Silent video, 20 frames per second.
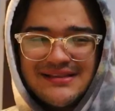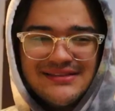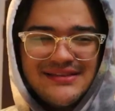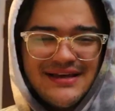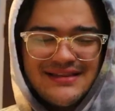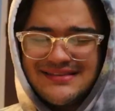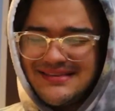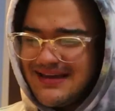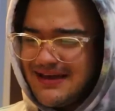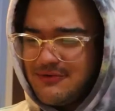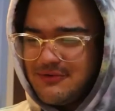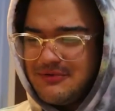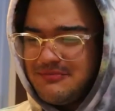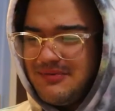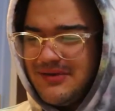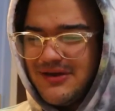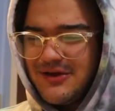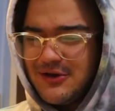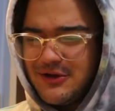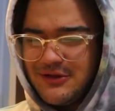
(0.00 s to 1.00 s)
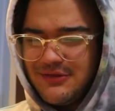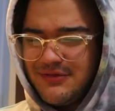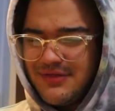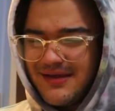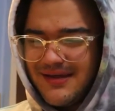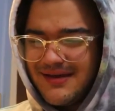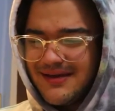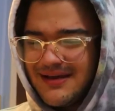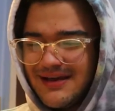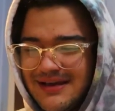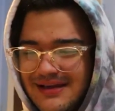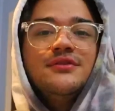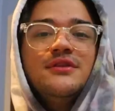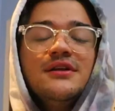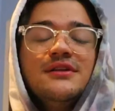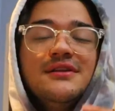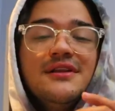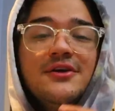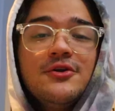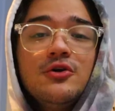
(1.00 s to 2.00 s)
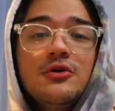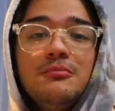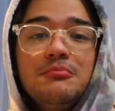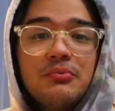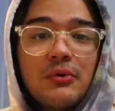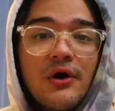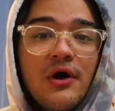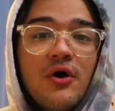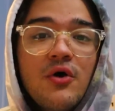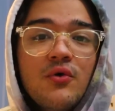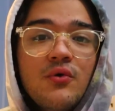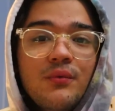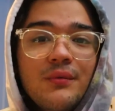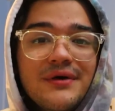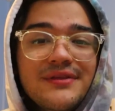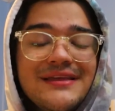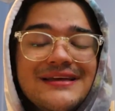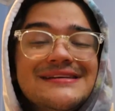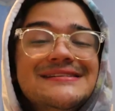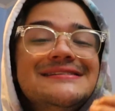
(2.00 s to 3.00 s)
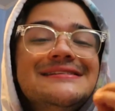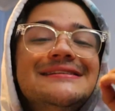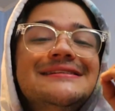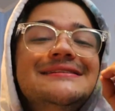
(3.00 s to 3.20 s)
that would be a good thing. The little bro with his